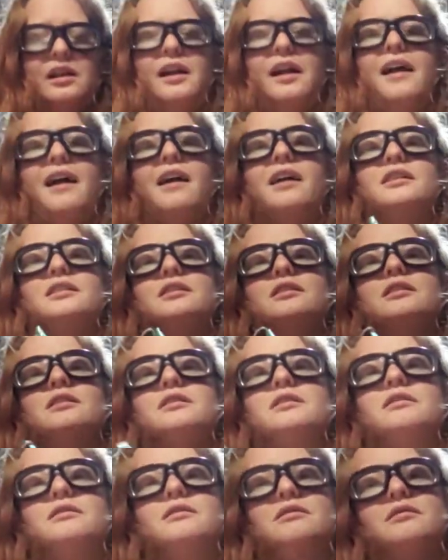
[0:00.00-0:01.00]
And
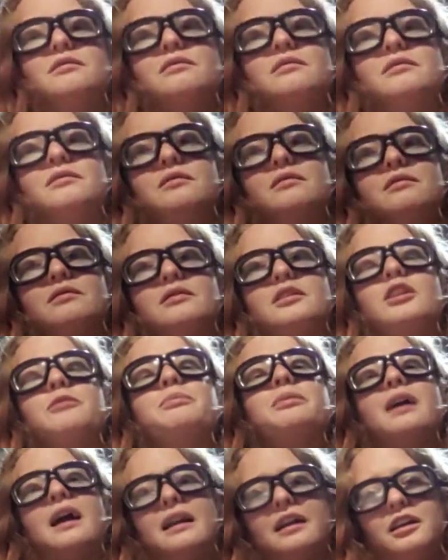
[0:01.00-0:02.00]
they're
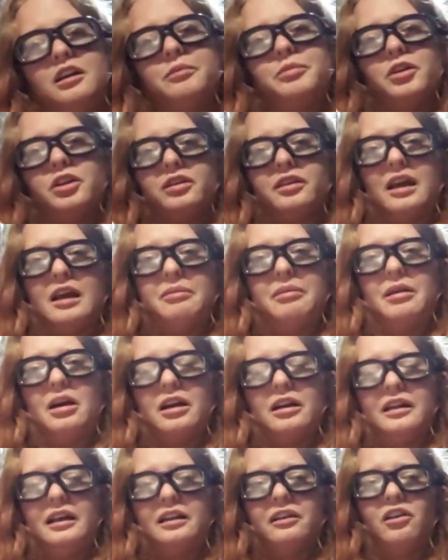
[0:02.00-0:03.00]
planning a birthday
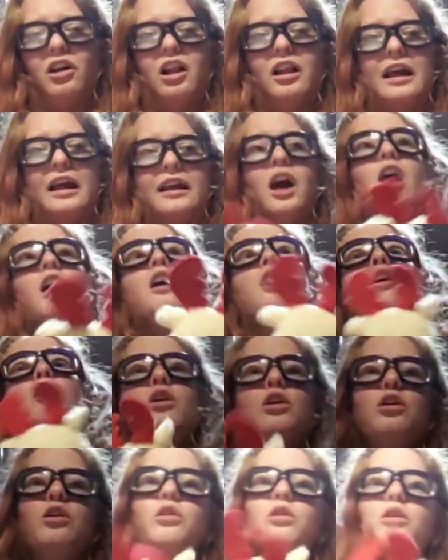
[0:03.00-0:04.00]
party and they're all like,
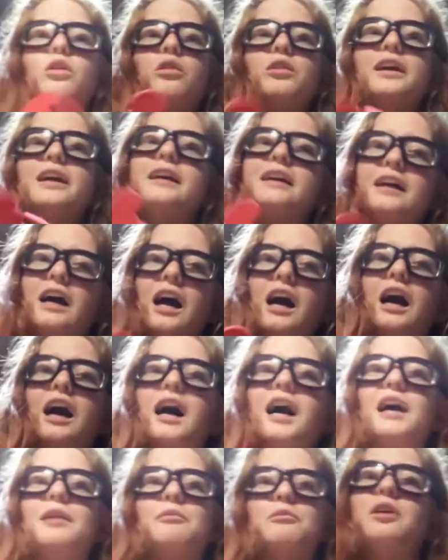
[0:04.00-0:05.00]
who can
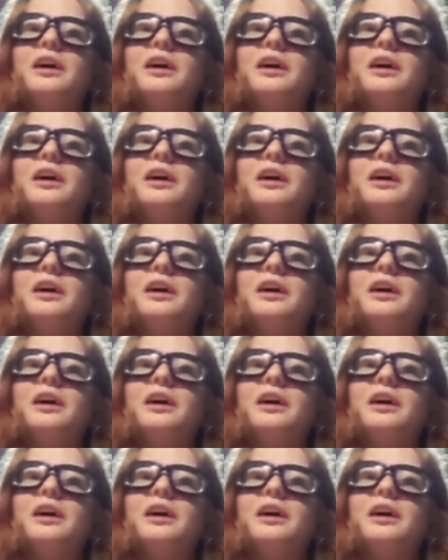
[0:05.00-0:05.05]
come,